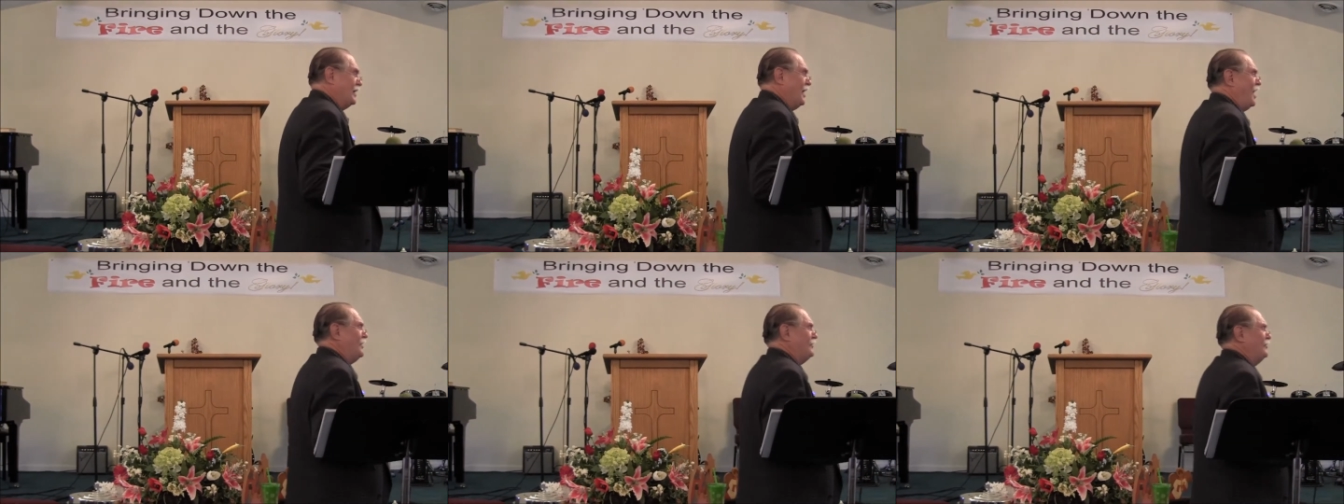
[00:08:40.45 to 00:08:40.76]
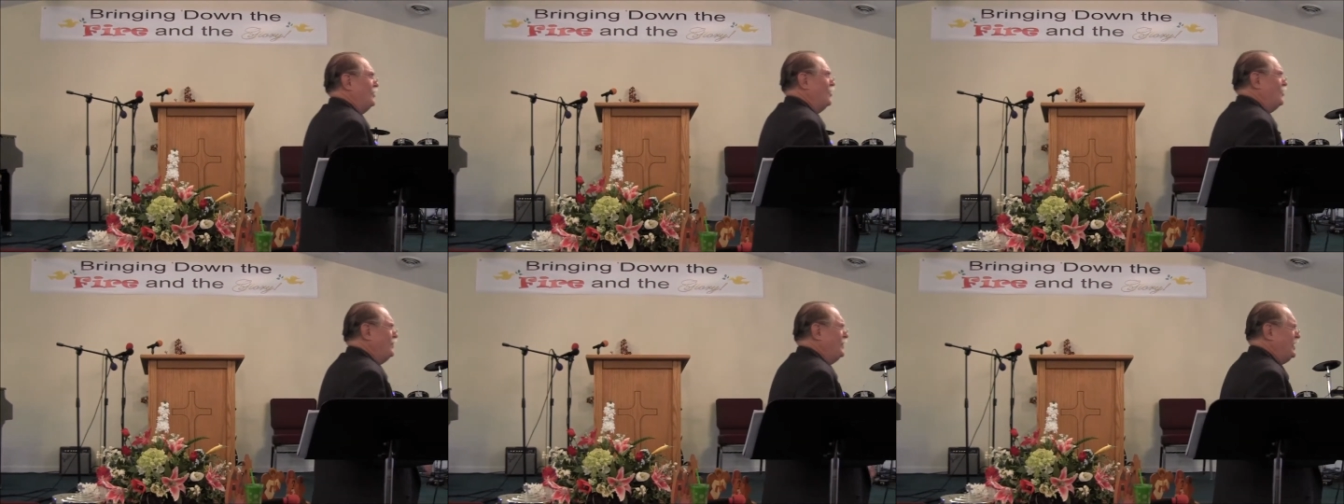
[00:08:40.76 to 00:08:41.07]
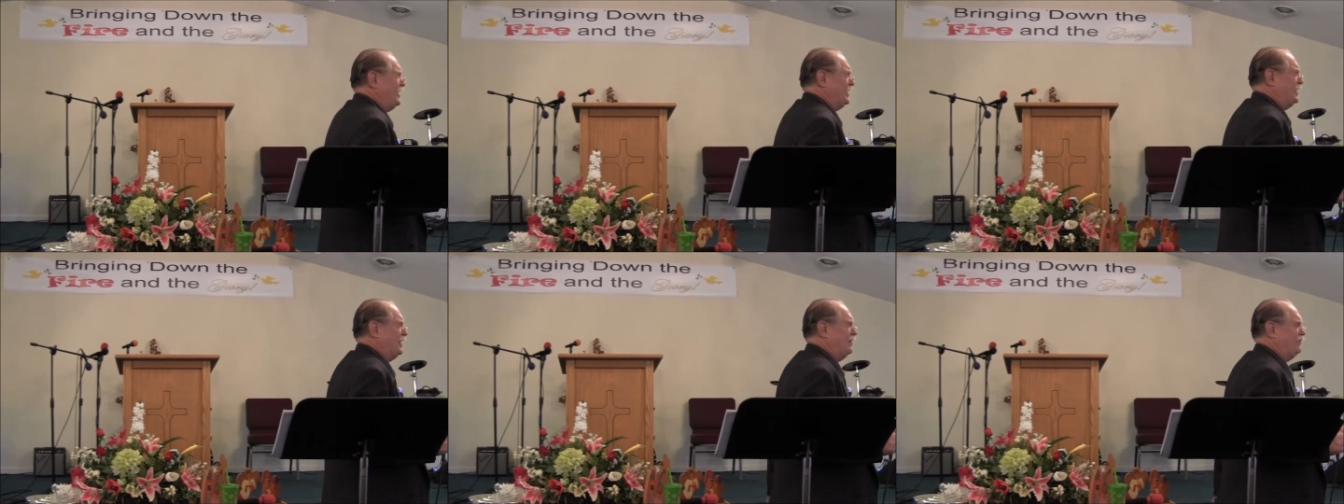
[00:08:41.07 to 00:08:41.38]
God told
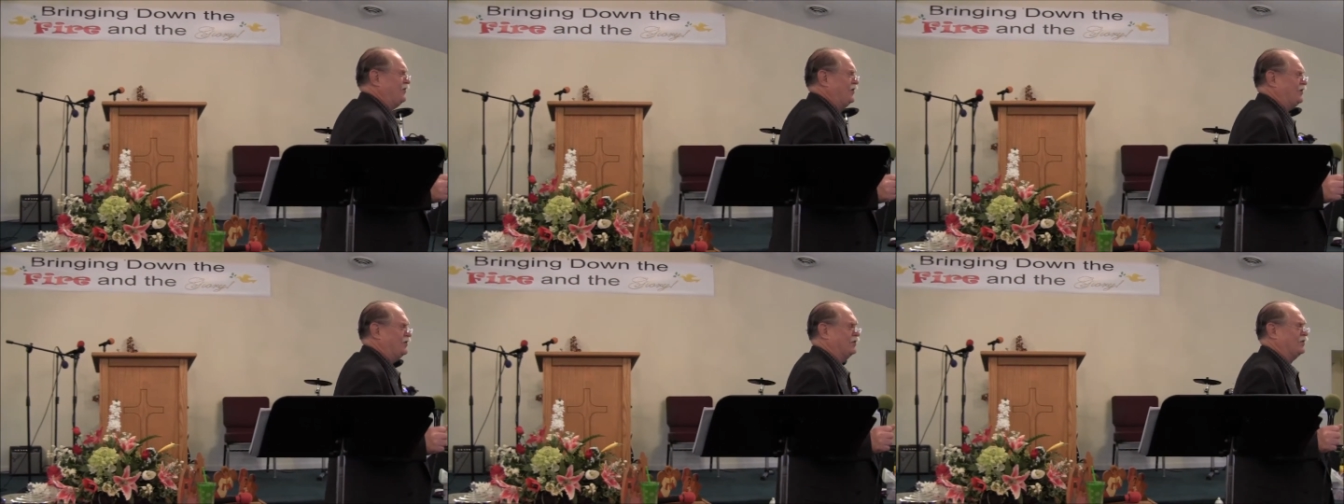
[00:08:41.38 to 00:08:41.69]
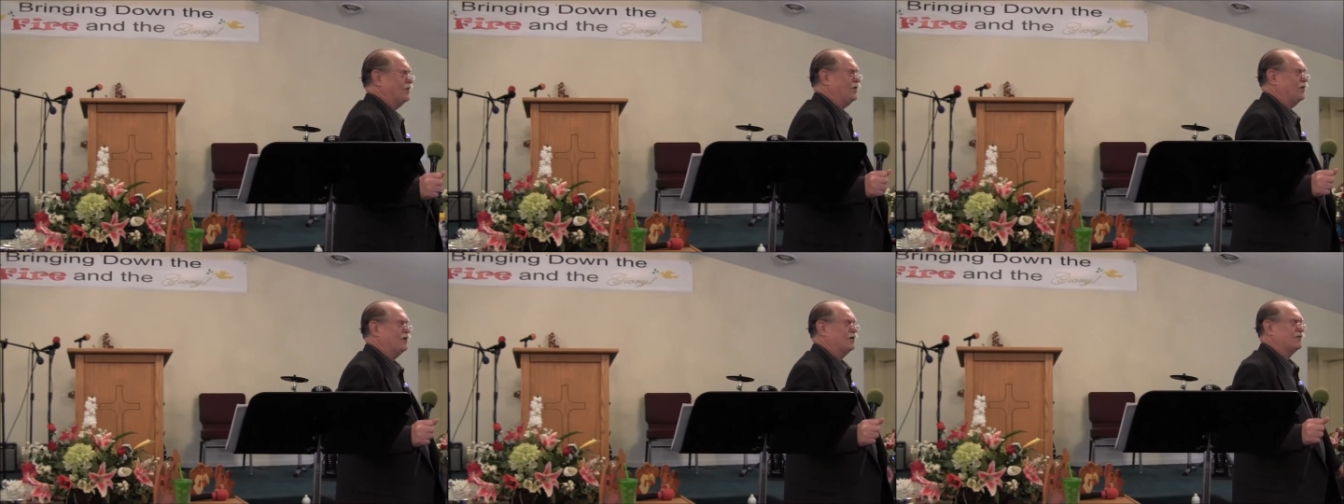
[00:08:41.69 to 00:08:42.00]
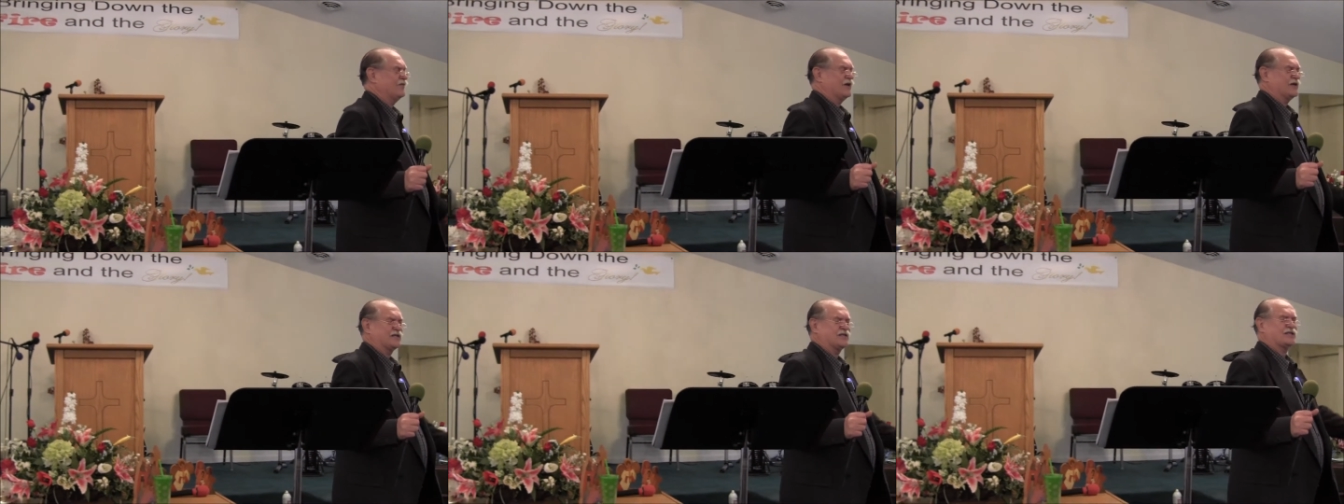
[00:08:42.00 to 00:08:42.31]
me to give you the word
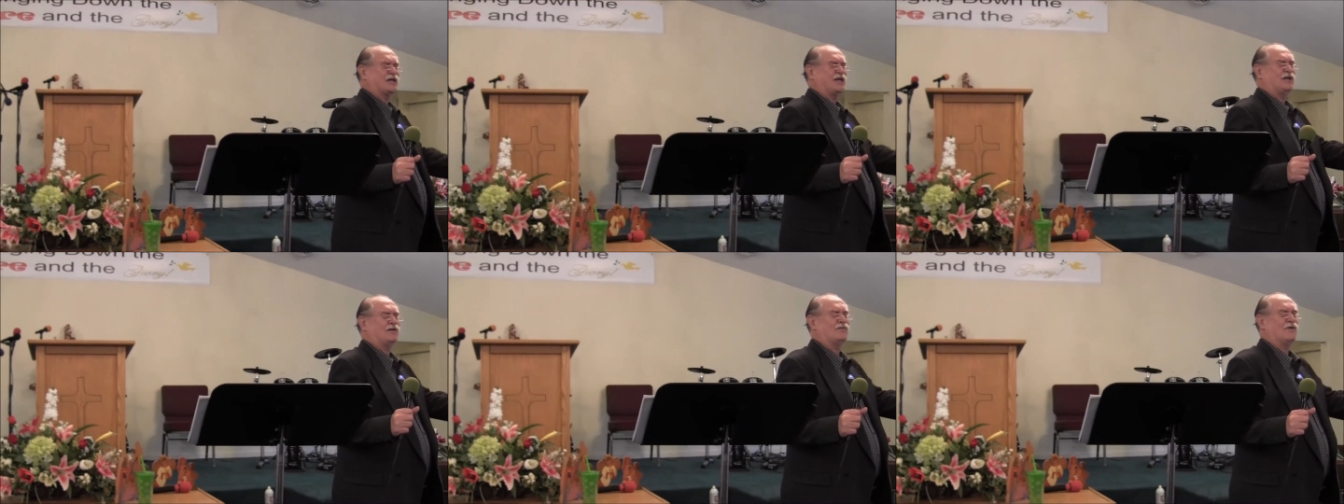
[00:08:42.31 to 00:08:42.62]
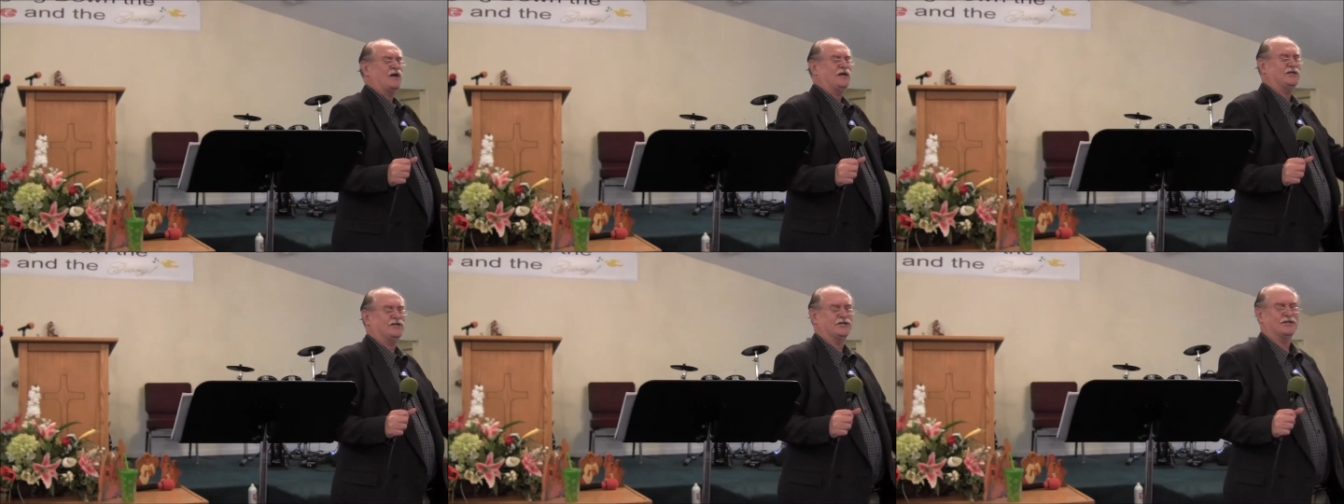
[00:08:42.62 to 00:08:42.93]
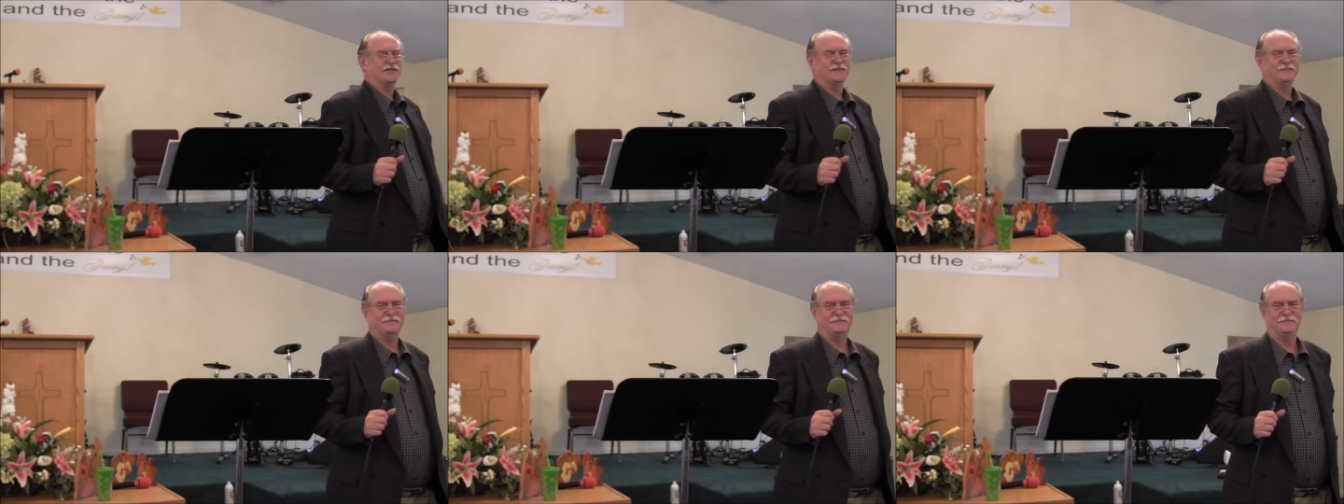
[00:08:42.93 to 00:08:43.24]
of
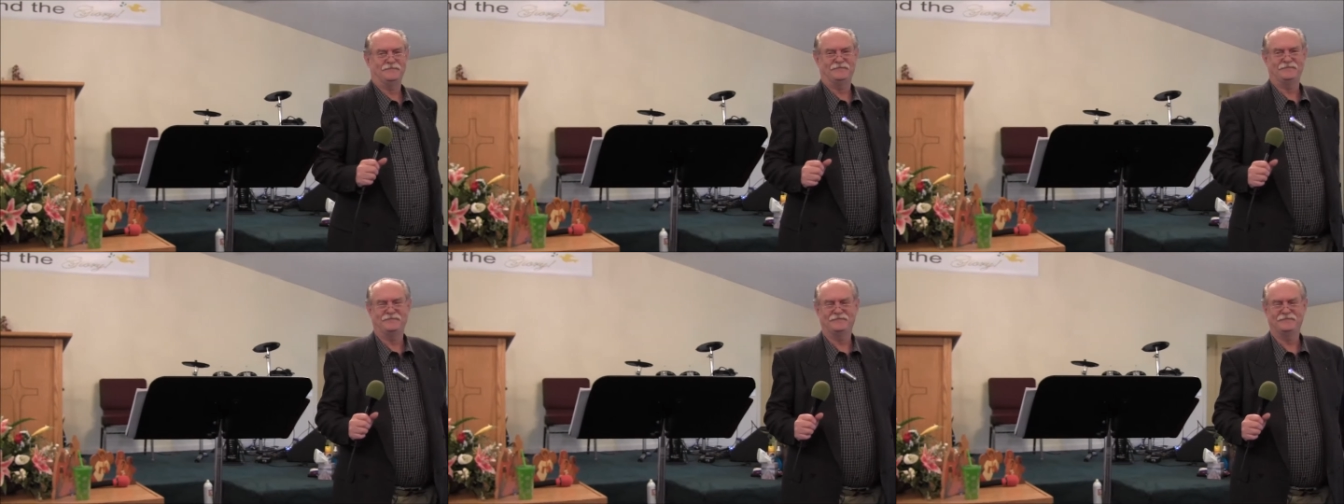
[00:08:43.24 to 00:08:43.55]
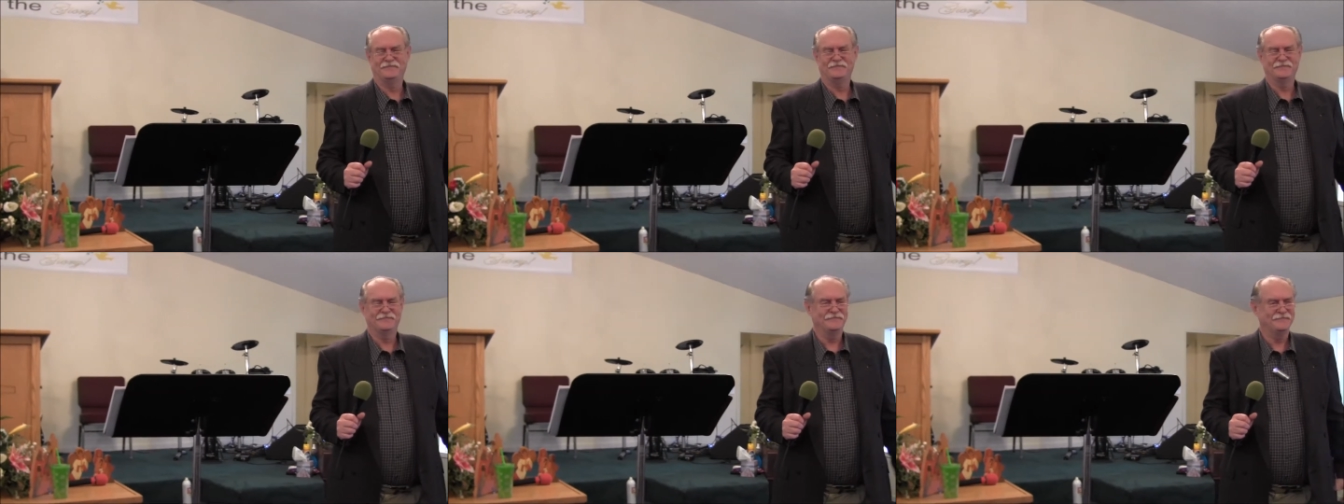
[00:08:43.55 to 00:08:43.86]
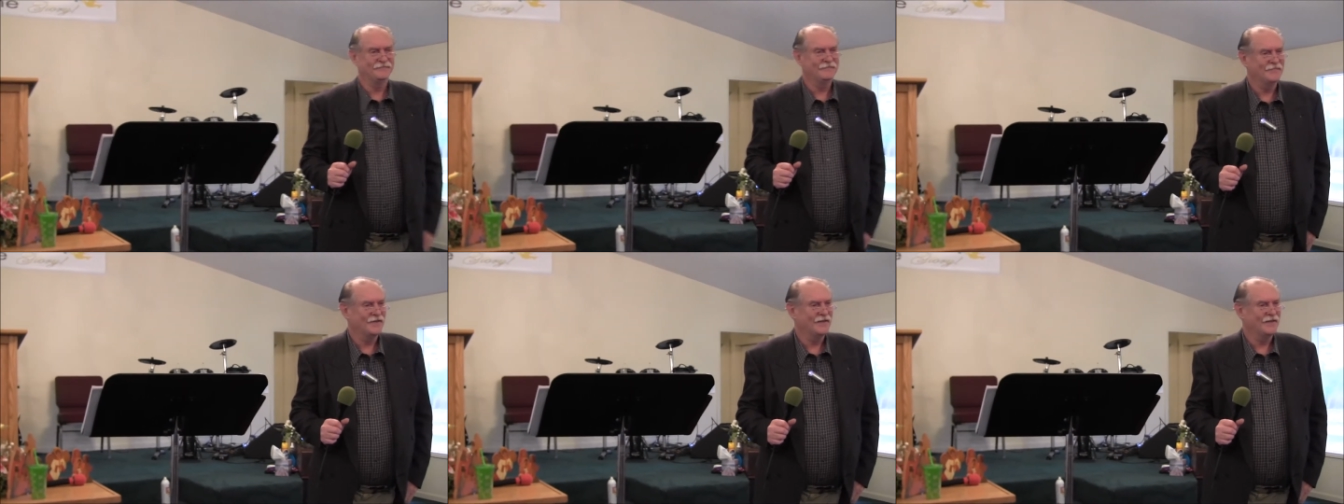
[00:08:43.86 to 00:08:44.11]
acceleration. Wow.